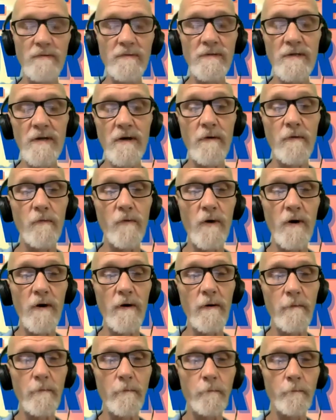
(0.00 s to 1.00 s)
So
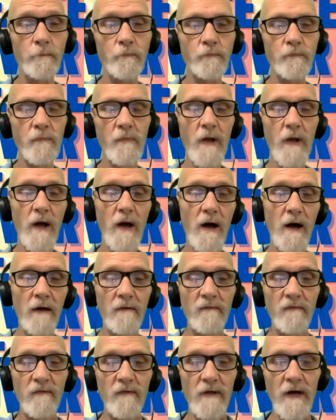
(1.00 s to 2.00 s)
I
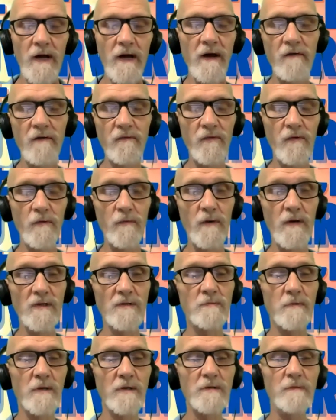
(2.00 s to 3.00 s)
feel like I feel
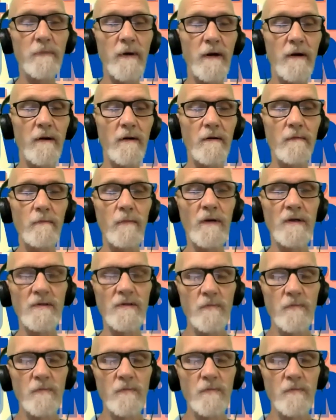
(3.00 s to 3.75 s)
much better and much.